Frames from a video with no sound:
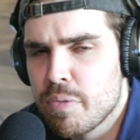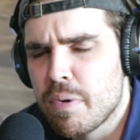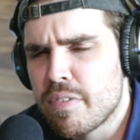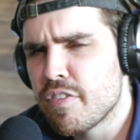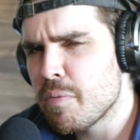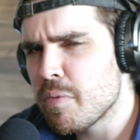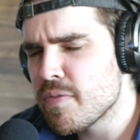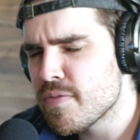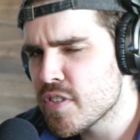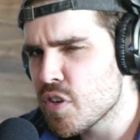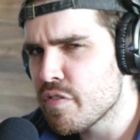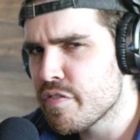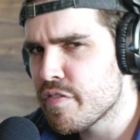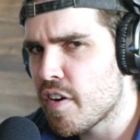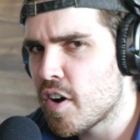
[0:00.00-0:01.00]
But from
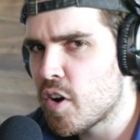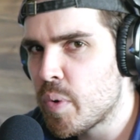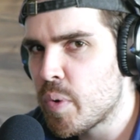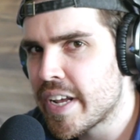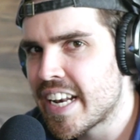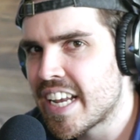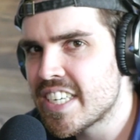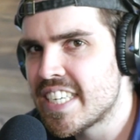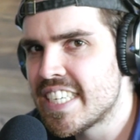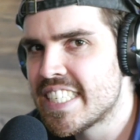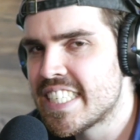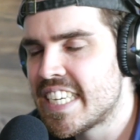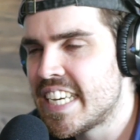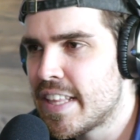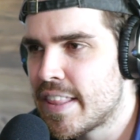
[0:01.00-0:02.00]
so far, we can actually
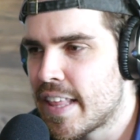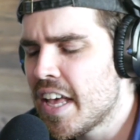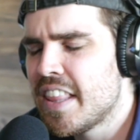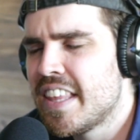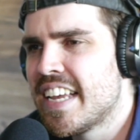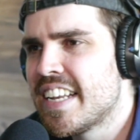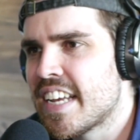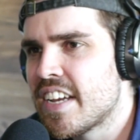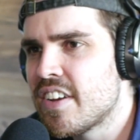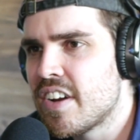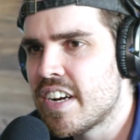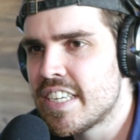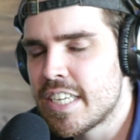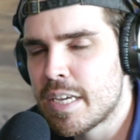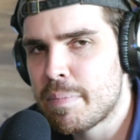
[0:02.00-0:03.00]
see that the entire
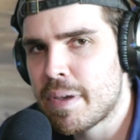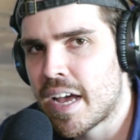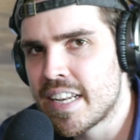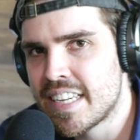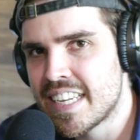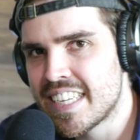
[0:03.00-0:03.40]
idea behind it